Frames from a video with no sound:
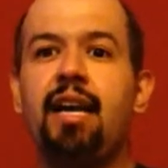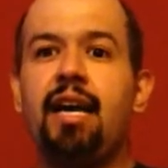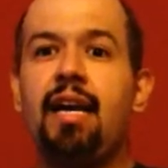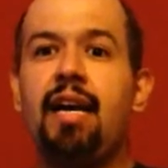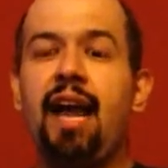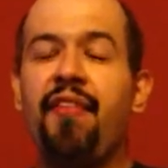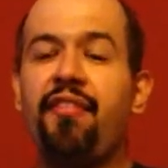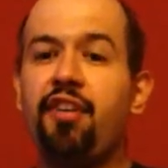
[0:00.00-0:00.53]

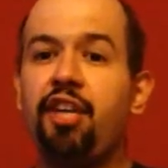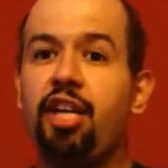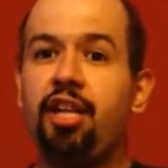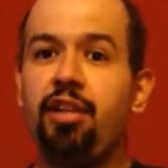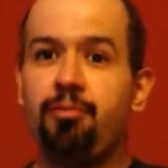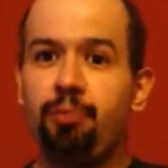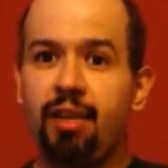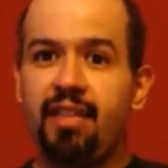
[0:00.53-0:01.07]
After he
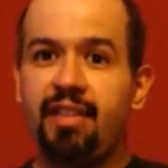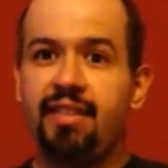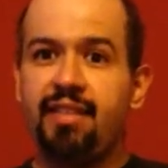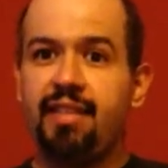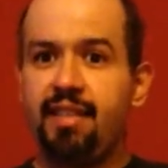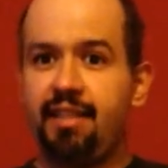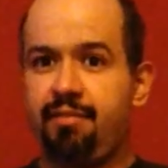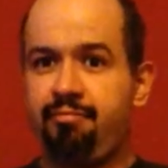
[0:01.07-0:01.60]
wins,
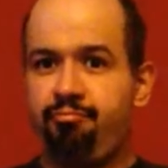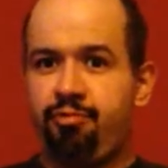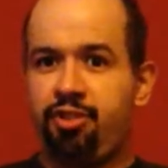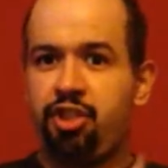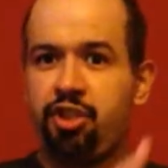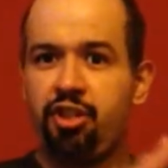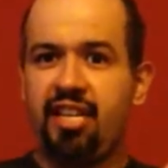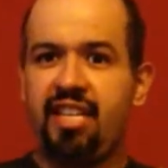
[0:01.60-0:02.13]
he
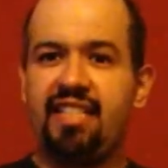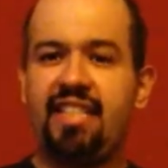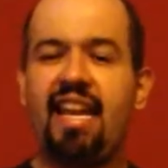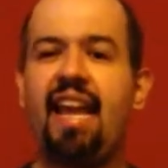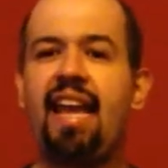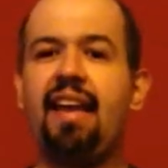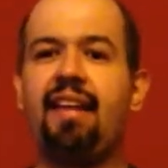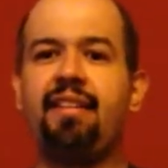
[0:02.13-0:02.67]
shook his
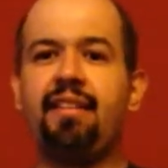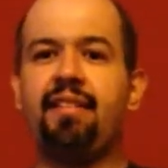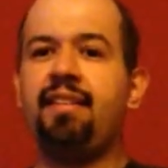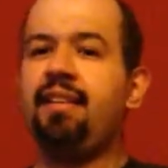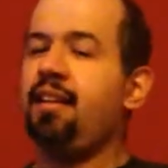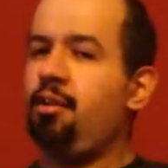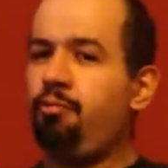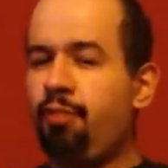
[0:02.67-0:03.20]
hand and
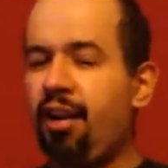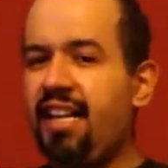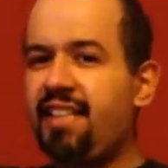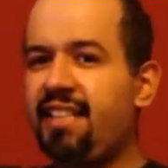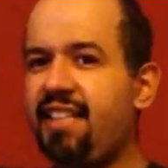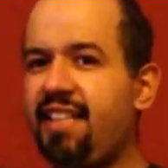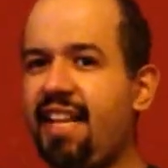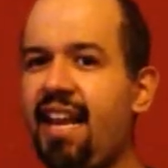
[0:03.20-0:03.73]

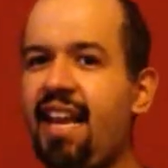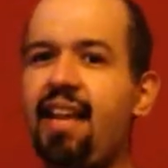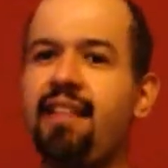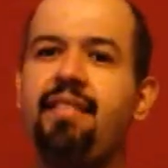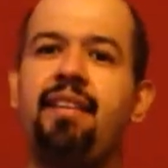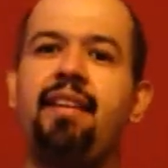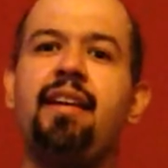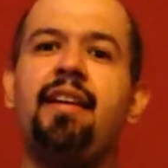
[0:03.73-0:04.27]
raised his
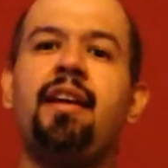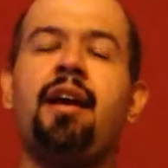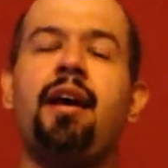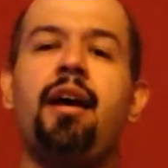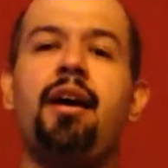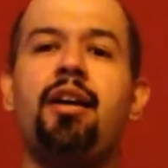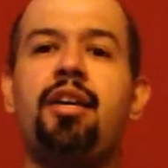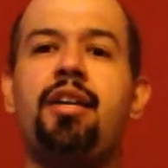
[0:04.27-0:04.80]
hand.
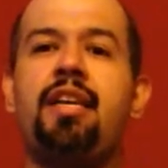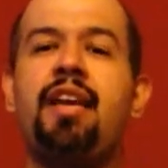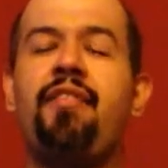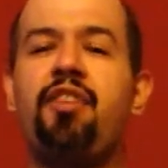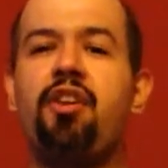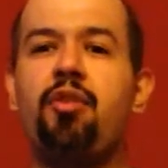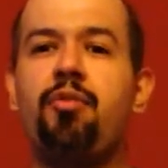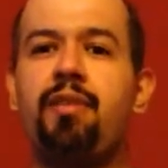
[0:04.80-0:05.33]

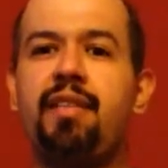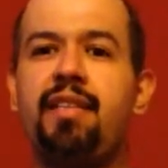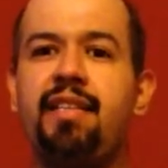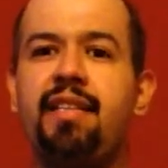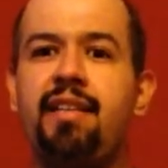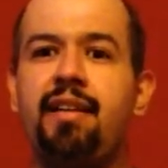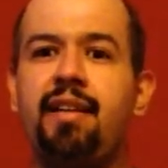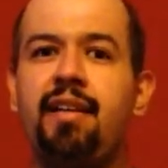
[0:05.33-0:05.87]
Kevin
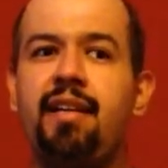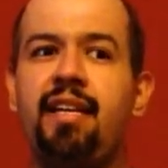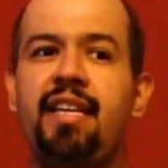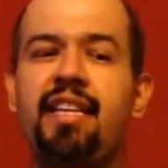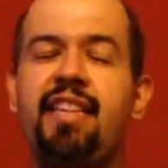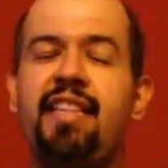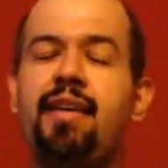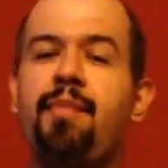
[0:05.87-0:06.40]
Owens
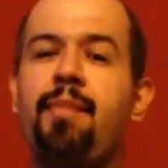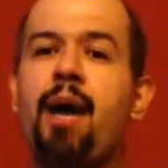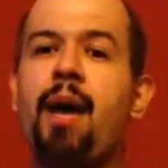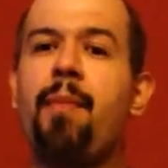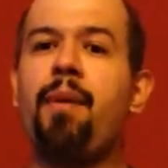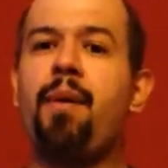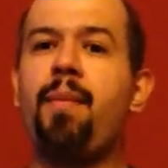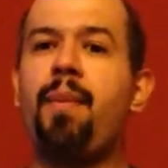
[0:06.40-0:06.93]
hits the
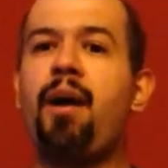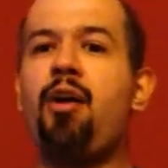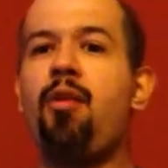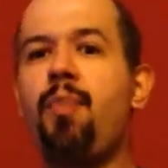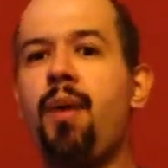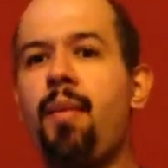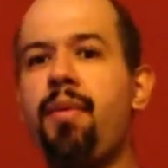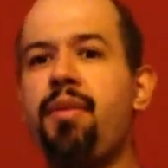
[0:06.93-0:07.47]
pop-up
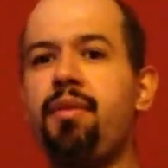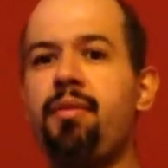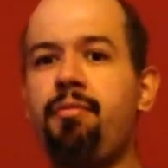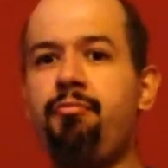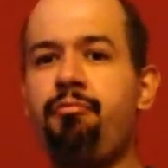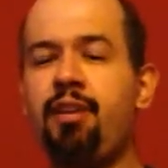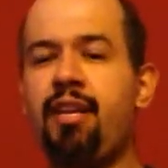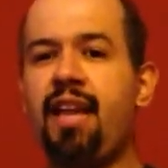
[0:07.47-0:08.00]
powerbomb on the
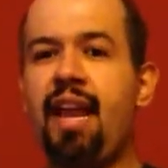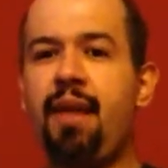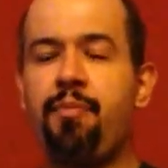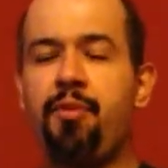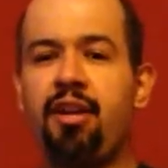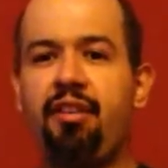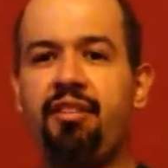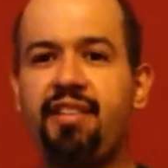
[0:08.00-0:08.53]
ring
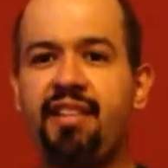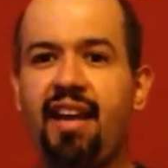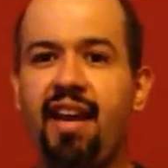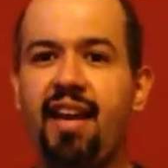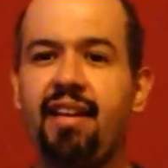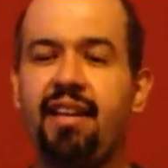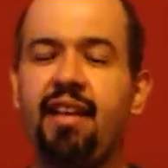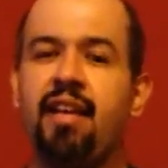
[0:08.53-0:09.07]
apron
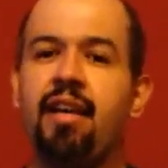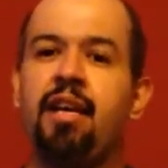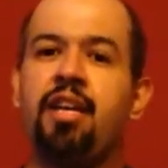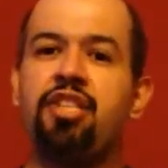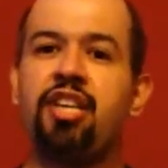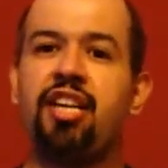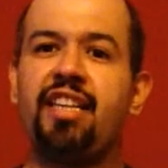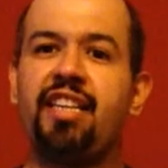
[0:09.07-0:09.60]
outside.
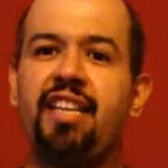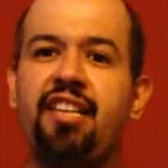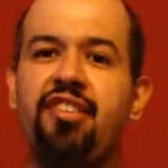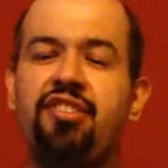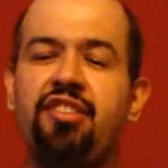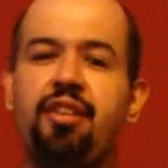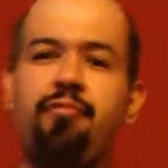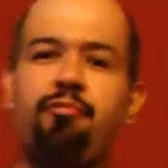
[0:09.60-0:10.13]
John Cena
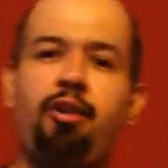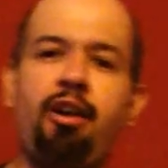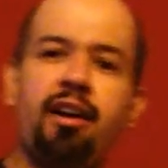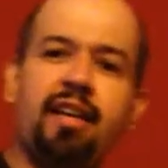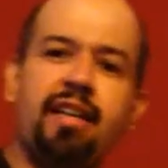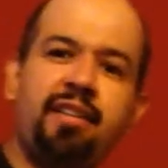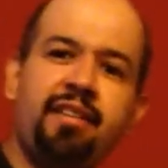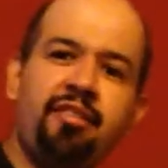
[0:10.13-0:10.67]
took it
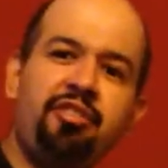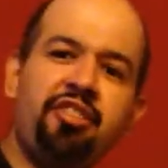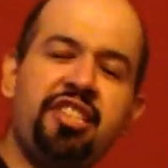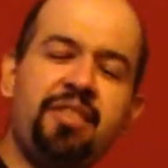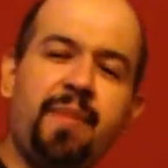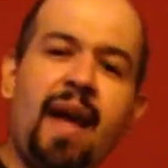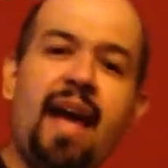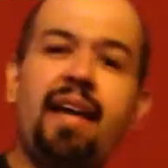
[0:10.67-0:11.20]
wrong and hurt
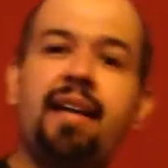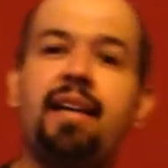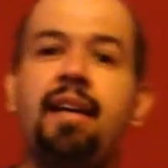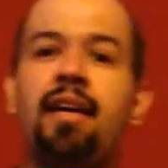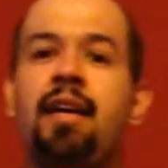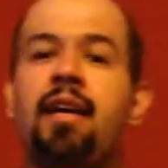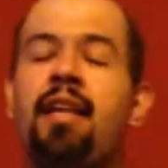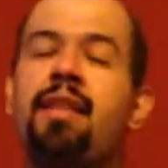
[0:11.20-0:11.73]
his back.
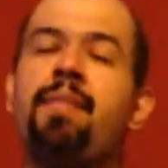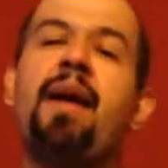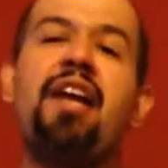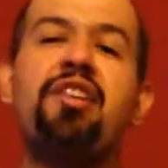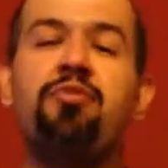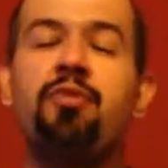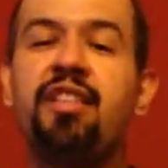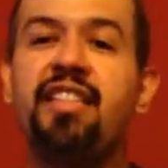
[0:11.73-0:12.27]
The
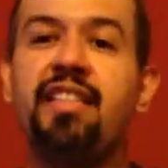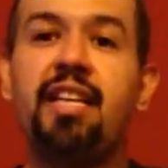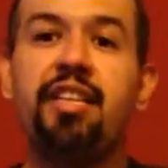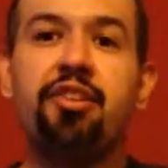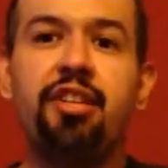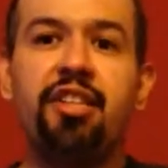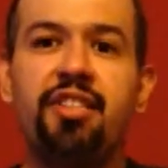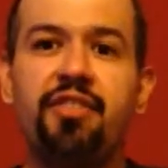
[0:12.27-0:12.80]
match wasn't as
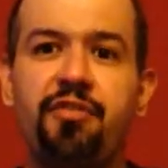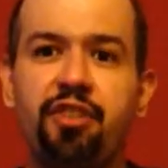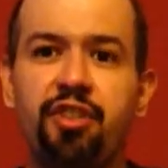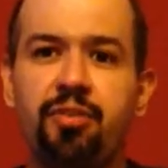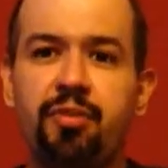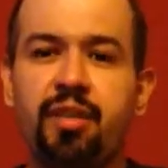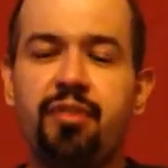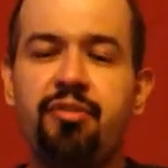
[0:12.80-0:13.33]
good as the
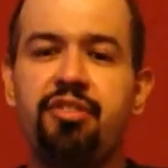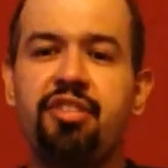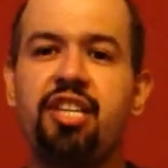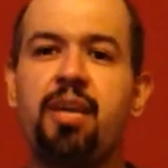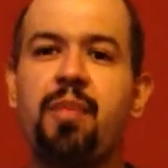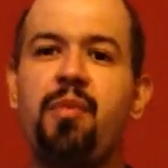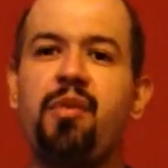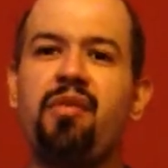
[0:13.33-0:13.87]
first one. There was a
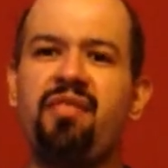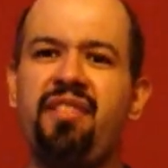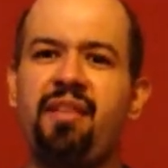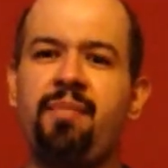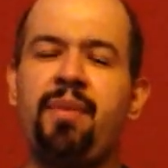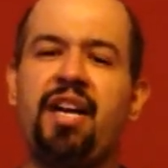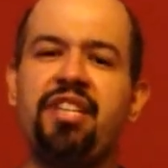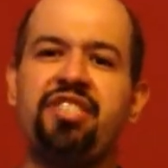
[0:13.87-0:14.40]
couple of
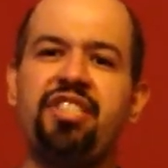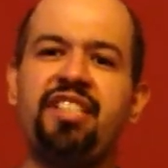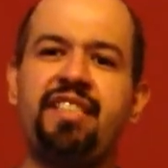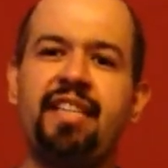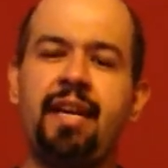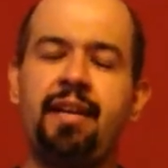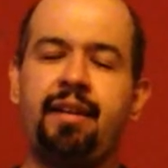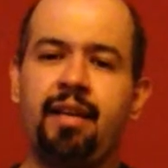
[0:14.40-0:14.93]
botches
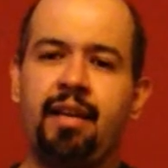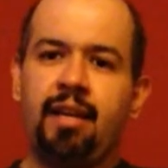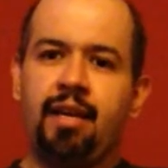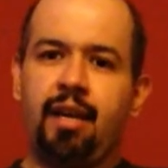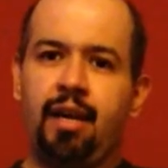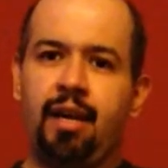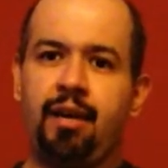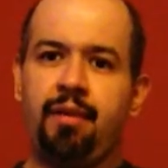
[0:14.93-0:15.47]
that
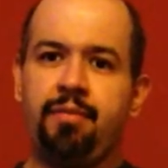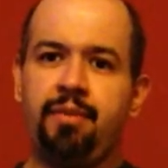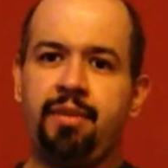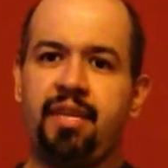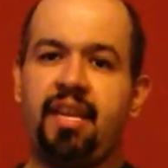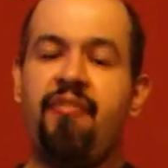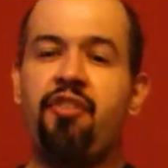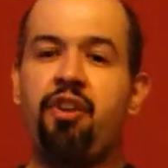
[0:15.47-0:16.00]

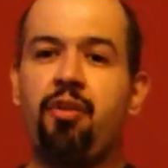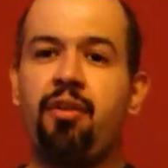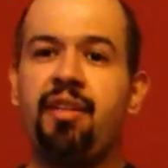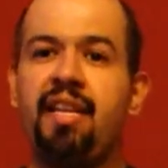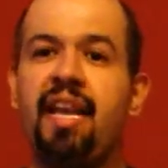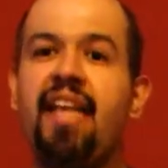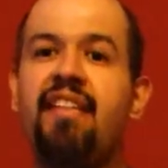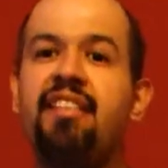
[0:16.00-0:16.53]
Kevin
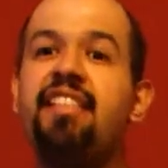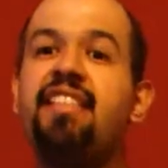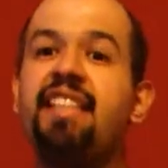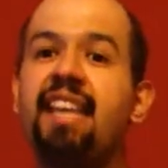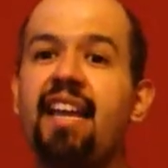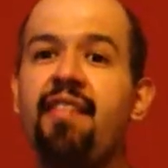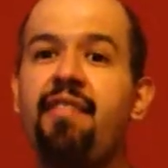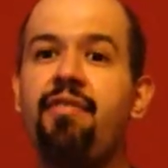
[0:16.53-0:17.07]
Owens had to
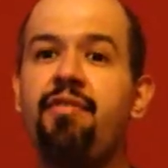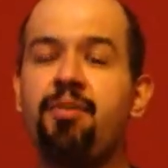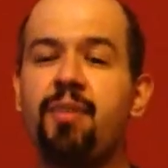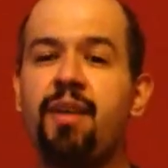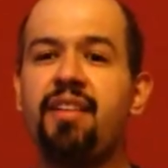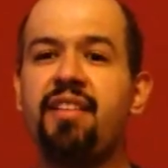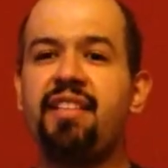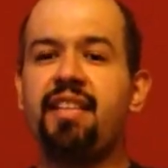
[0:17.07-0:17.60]
save
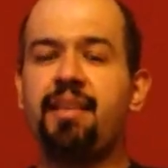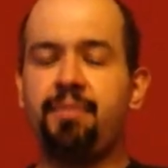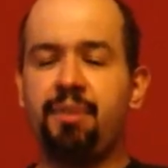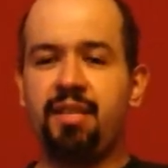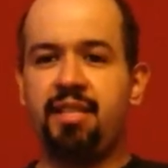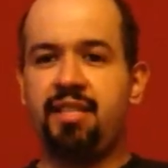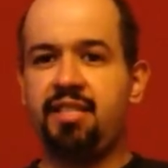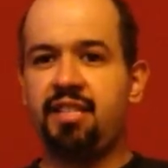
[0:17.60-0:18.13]
tremendously
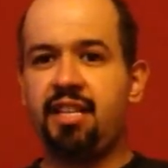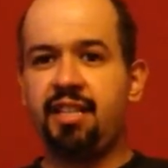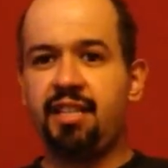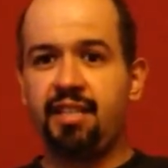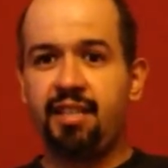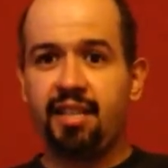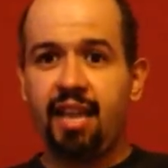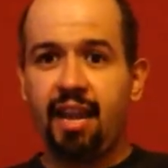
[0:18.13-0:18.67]
because John
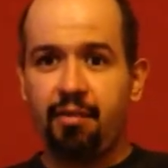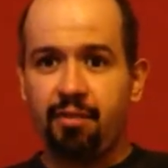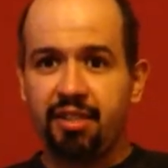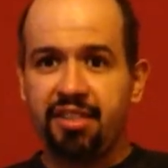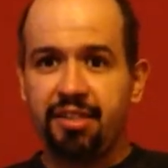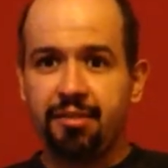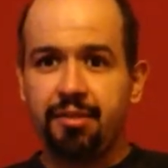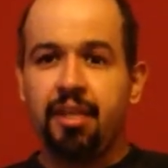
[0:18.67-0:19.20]
Cena can't
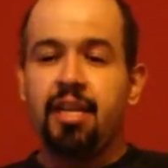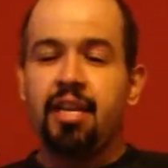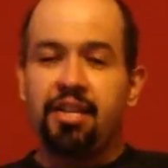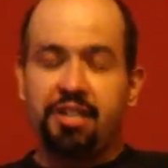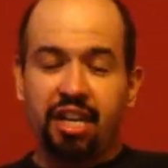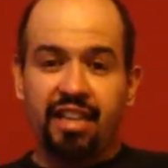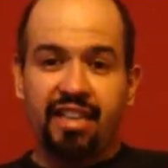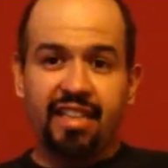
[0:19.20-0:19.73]
wrestle.
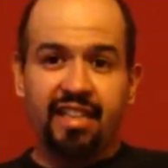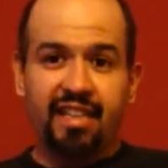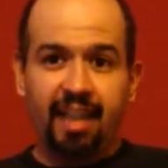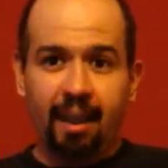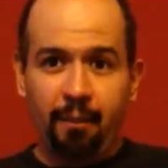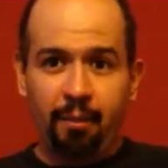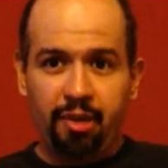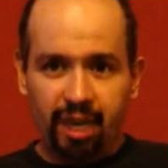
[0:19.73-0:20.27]
John Cena
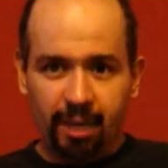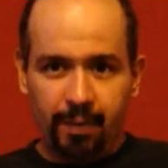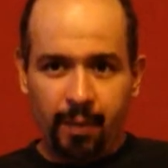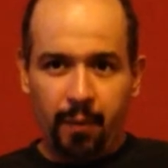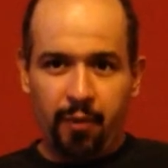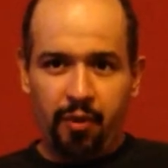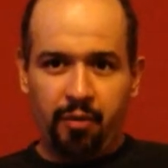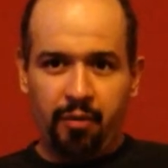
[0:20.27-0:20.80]
can protect
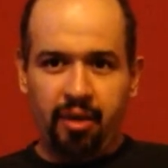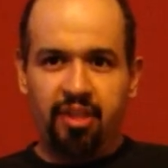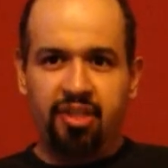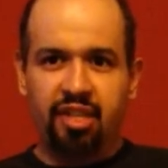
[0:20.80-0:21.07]
people in the ring.